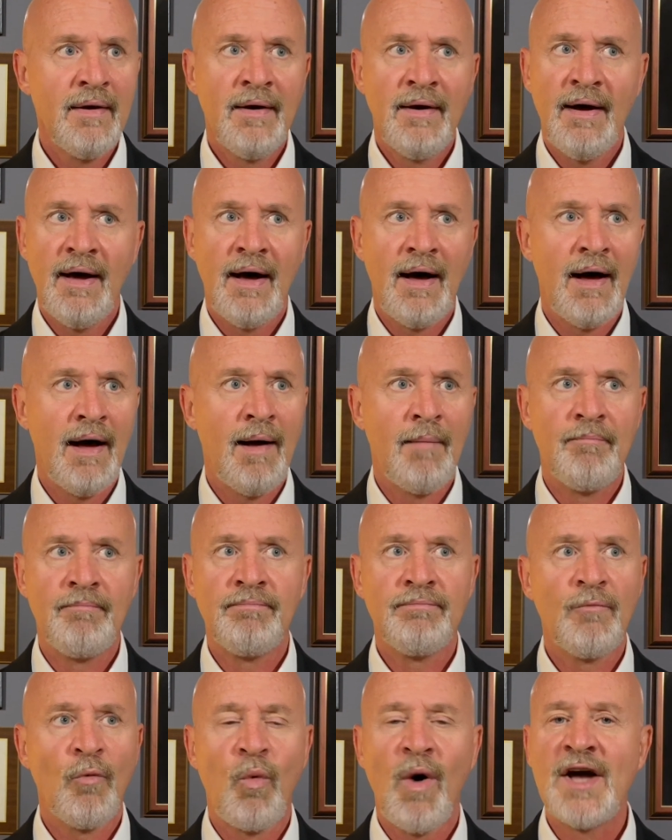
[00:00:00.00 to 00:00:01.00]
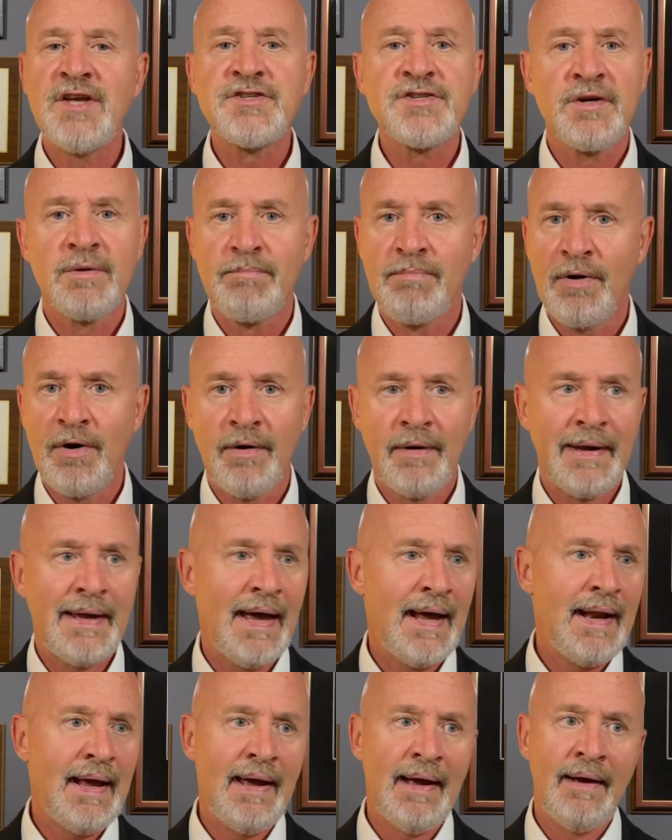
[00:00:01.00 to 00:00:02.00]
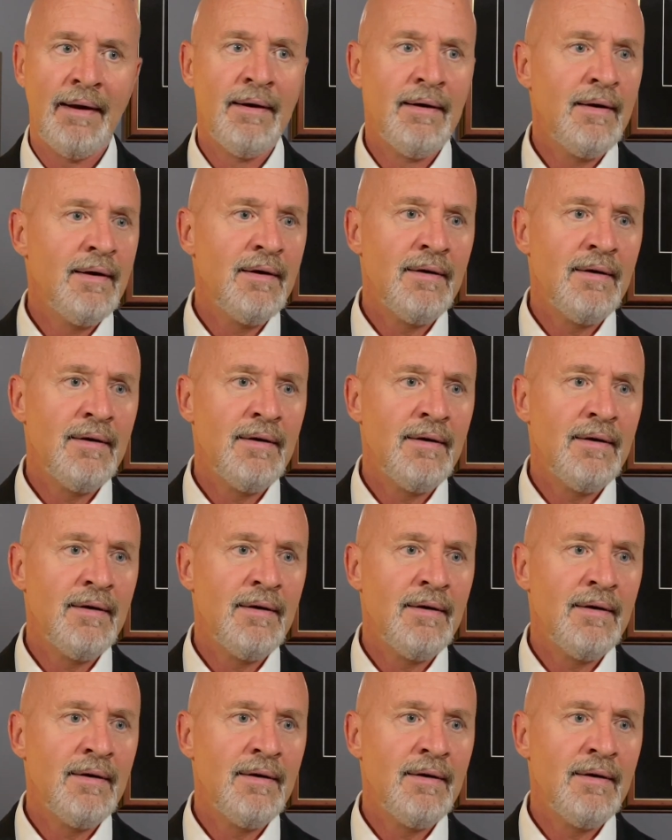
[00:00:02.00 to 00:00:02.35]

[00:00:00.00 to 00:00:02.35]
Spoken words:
Weisselberg getting